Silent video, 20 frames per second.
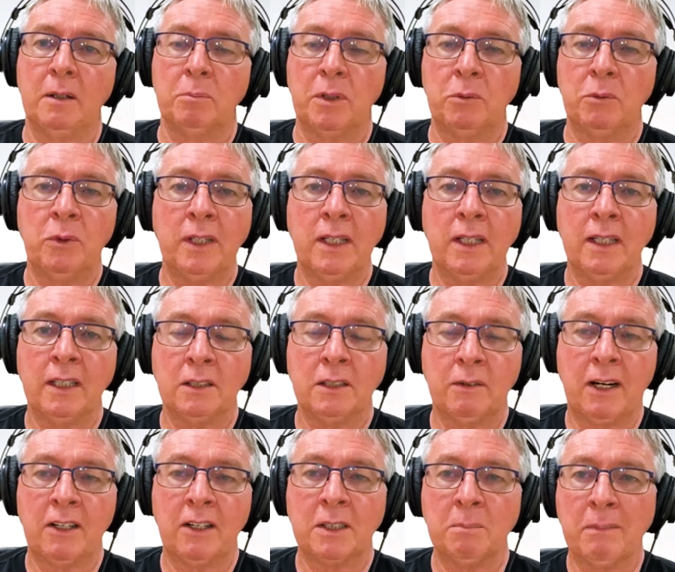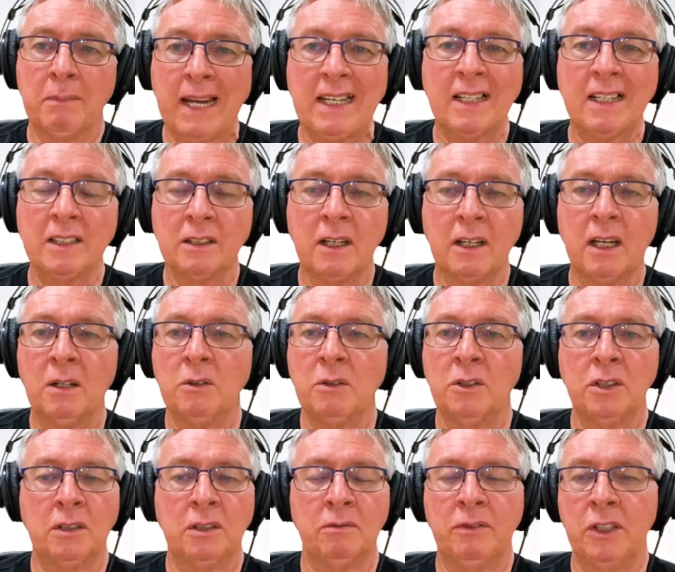But really, as far as maintenance go,
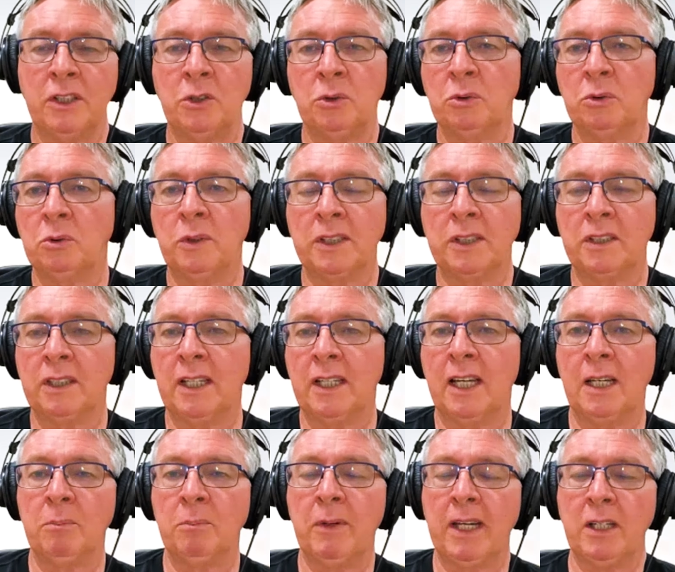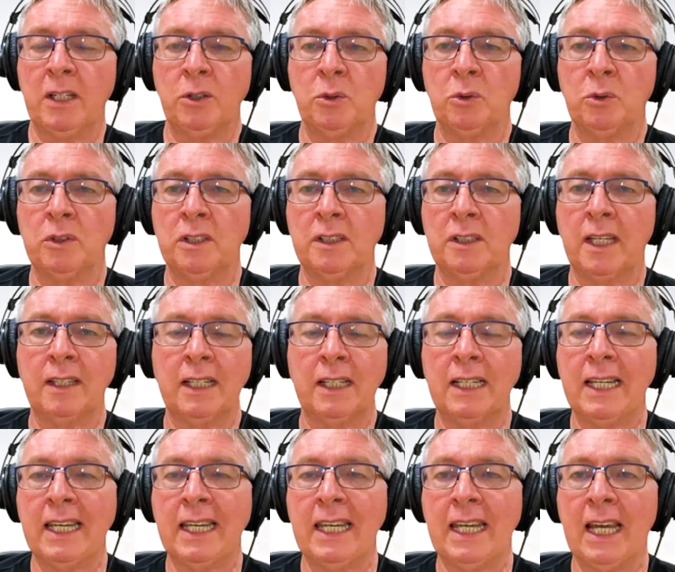just visual, once again, making sure there's nothing
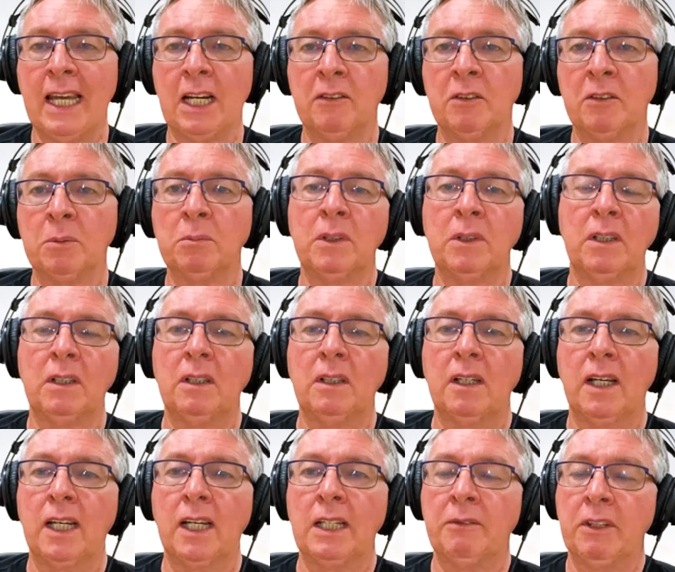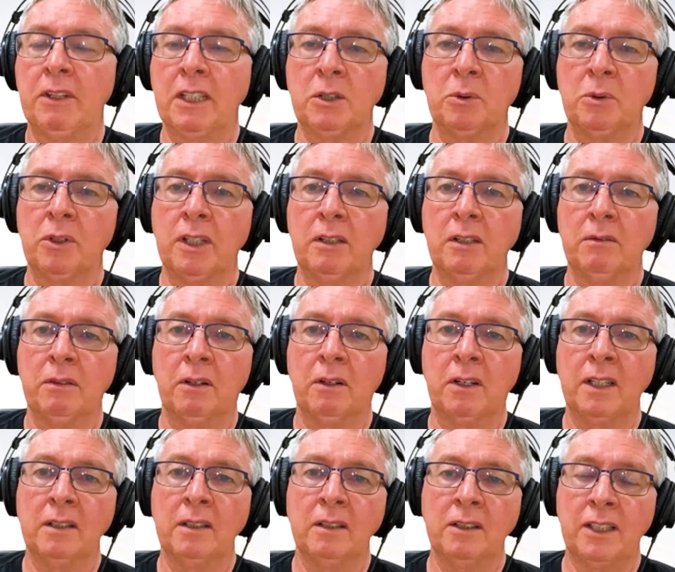leaking out of them and everything's working
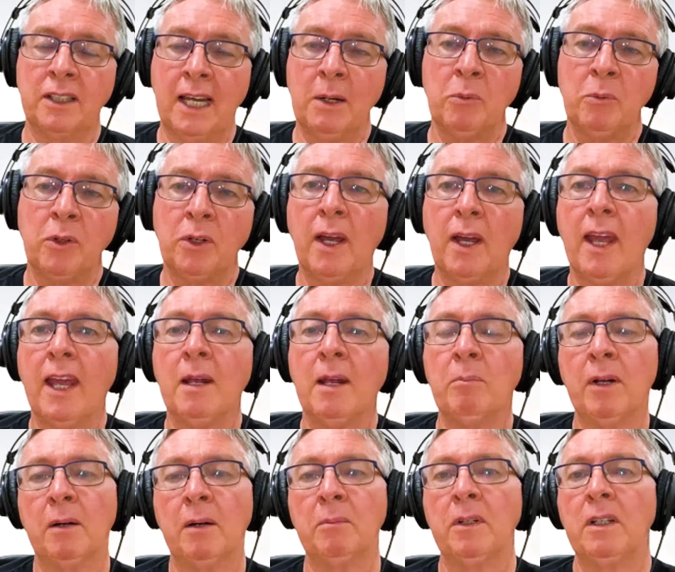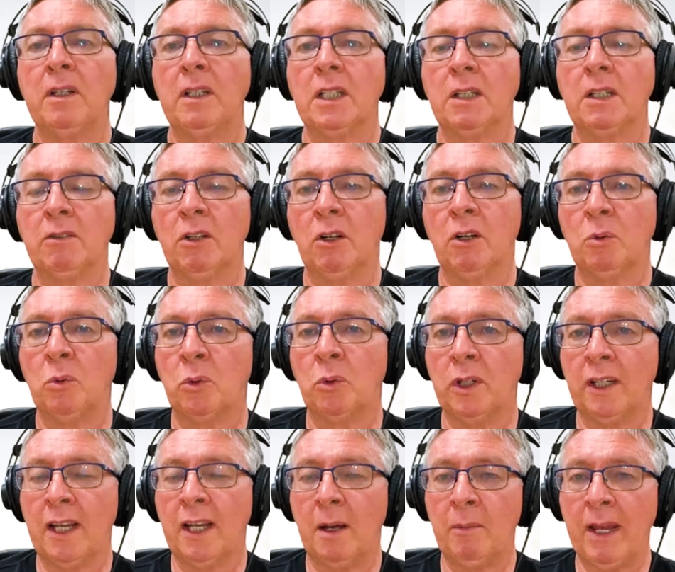fine. Same with your hand pump. If you've got
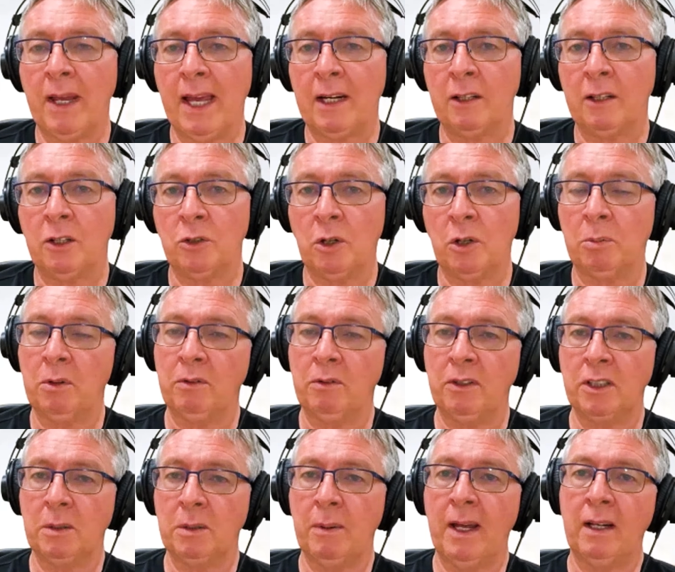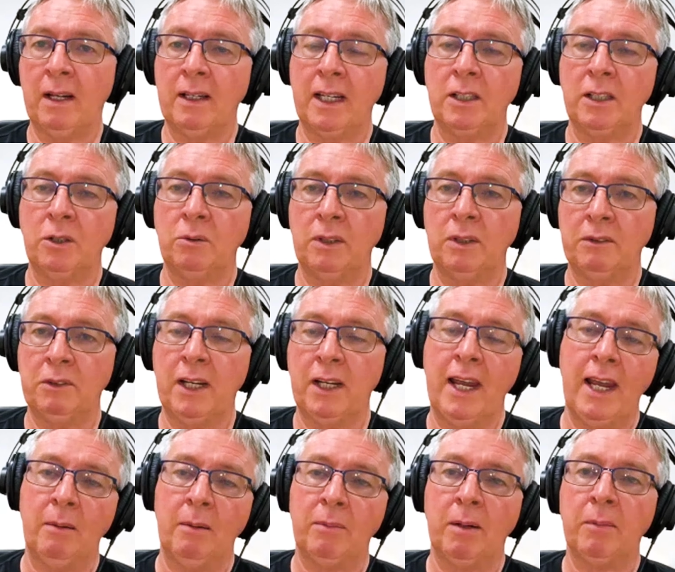water coming out of the top of your spout as you lift your
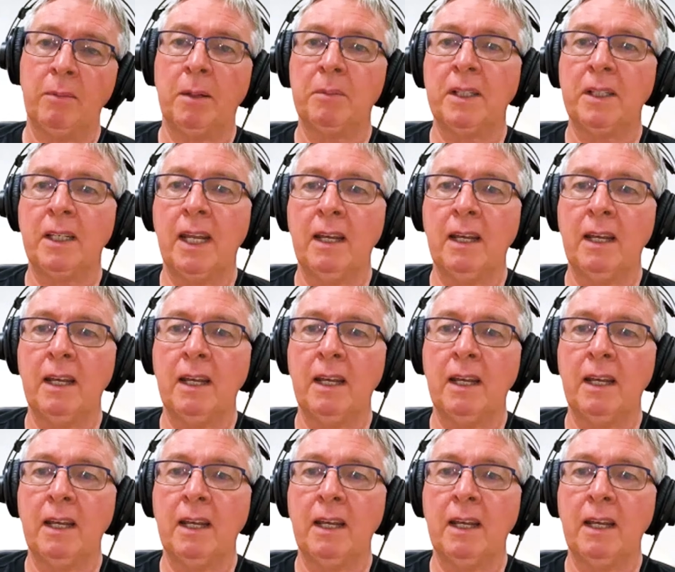hand pump up and